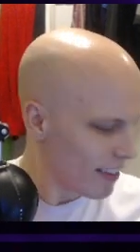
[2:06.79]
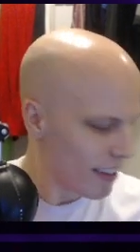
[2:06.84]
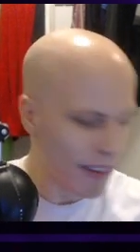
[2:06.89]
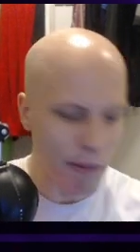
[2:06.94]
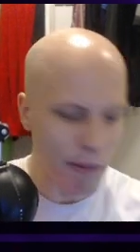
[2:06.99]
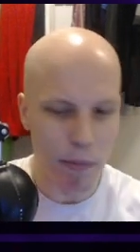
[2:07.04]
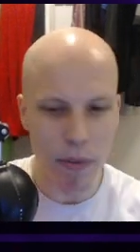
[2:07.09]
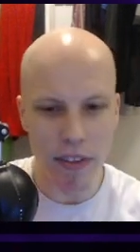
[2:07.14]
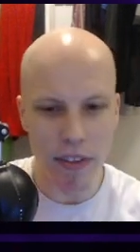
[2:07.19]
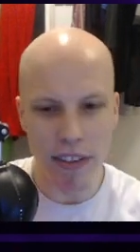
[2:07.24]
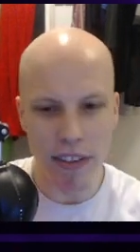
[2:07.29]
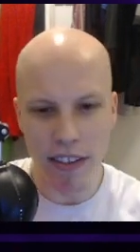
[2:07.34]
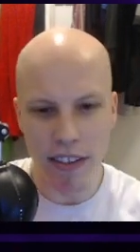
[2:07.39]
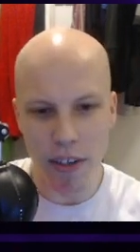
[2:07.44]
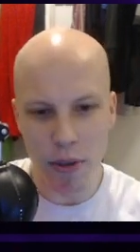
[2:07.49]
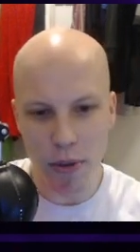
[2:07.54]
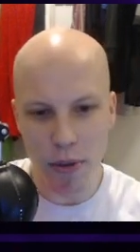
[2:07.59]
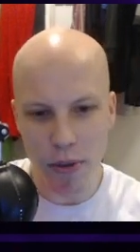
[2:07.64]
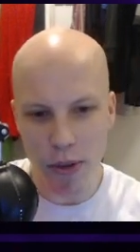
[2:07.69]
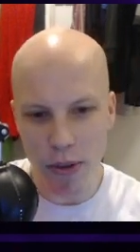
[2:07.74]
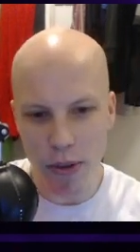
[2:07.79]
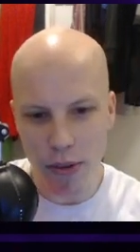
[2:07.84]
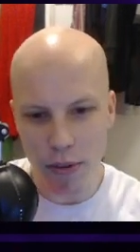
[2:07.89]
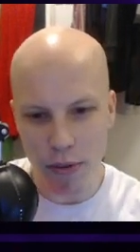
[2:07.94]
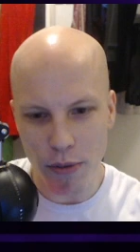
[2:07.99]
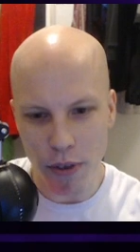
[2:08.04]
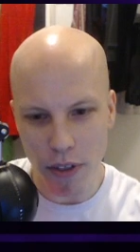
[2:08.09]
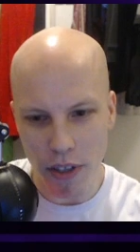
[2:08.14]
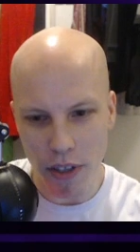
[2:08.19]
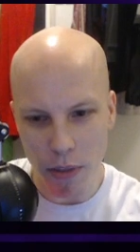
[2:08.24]
But yeah, I also
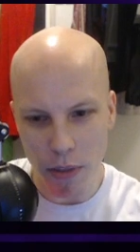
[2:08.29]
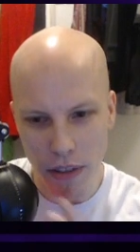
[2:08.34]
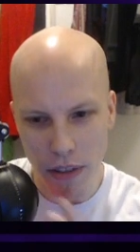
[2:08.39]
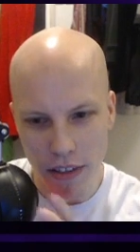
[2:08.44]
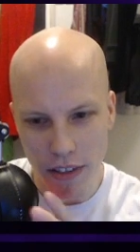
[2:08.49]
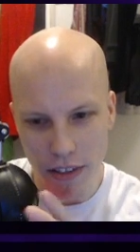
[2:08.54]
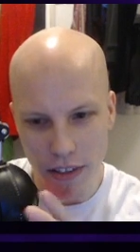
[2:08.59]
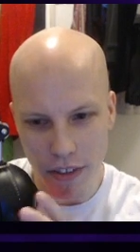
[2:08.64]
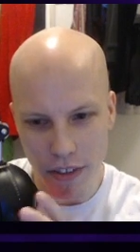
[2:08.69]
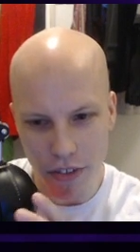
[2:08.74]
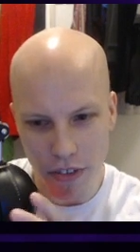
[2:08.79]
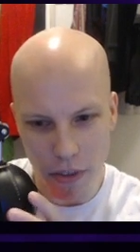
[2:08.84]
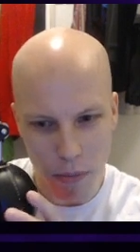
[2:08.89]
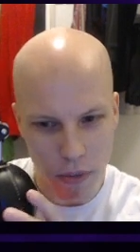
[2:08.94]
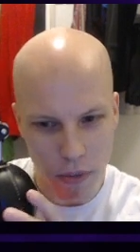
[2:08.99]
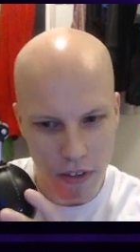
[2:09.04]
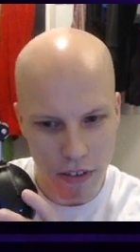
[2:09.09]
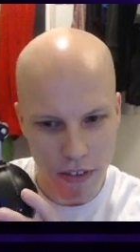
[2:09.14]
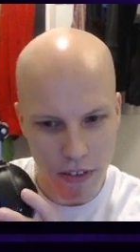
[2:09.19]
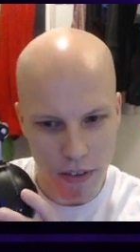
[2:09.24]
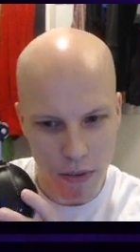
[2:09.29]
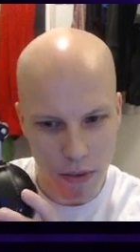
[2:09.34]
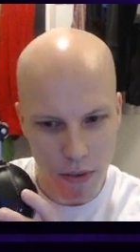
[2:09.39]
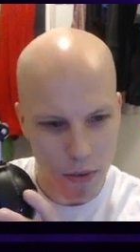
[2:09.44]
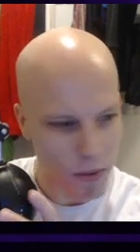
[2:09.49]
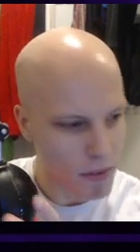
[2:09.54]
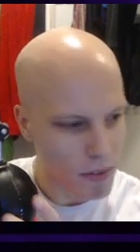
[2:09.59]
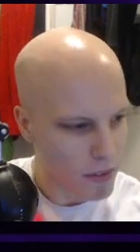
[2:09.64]
forgot about that jump there. That's cool.